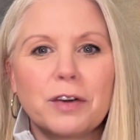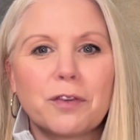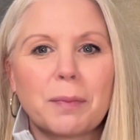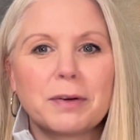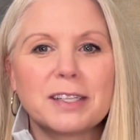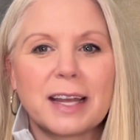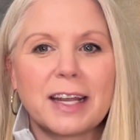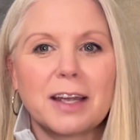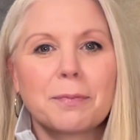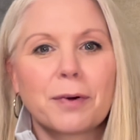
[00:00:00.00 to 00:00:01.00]

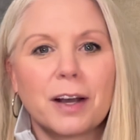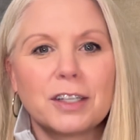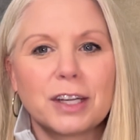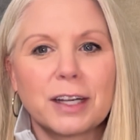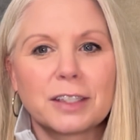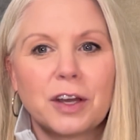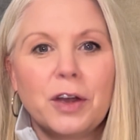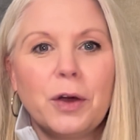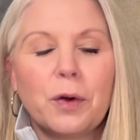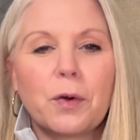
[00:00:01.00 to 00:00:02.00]
representing a project
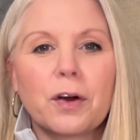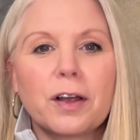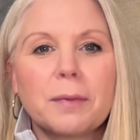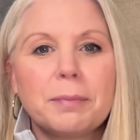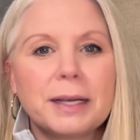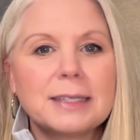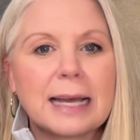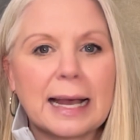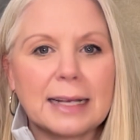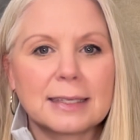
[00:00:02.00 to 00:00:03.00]
or a big
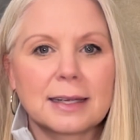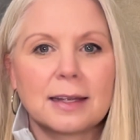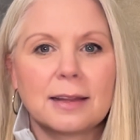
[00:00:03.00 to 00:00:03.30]
task